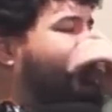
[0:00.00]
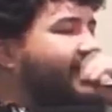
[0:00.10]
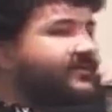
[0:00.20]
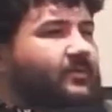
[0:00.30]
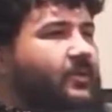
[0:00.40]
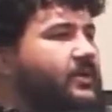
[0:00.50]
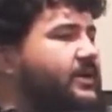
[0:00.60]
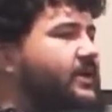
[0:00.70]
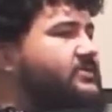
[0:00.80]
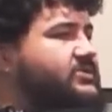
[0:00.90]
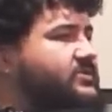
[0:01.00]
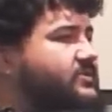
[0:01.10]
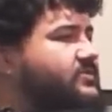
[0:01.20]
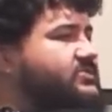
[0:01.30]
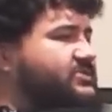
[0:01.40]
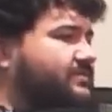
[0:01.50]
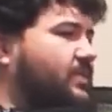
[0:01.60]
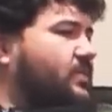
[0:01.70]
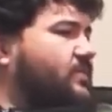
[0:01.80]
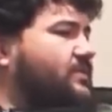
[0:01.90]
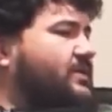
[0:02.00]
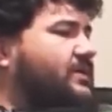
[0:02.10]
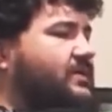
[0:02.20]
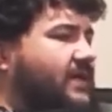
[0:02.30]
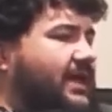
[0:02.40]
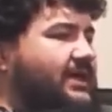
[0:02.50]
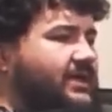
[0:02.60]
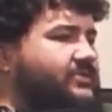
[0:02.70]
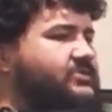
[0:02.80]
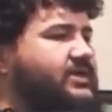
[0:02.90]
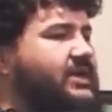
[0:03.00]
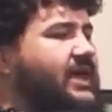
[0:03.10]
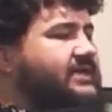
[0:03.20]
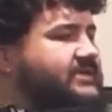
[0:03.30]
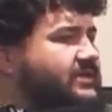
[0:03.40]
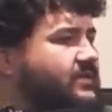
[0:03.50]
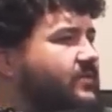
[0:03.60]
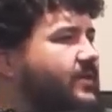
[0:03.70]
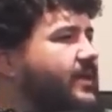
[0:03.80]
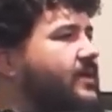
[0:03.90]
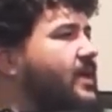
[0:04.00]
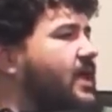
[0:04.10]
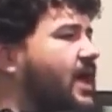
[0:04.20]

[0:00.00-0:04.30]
If the bullet goes through smooth, it usually has nothing to worry about.